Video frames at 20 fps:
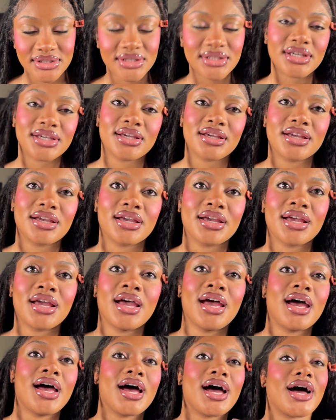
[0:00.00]
Like,
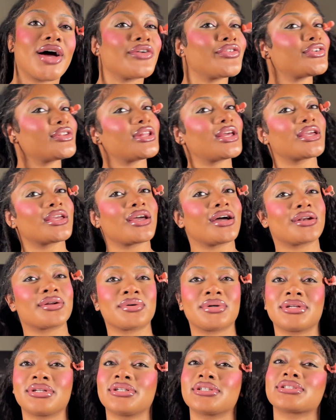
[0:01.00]
I feel like y'all
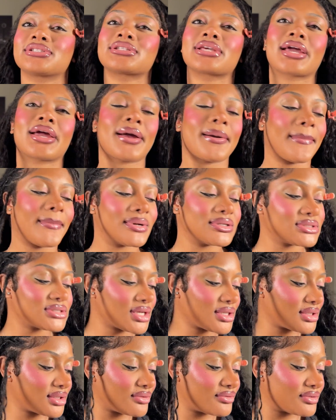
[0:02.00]
don't understand how much I
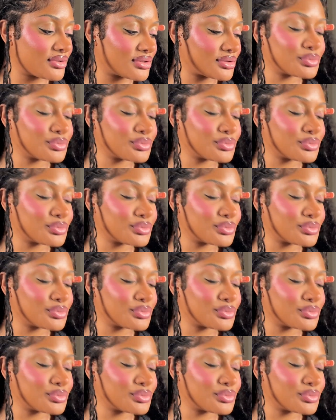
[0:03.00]
love it.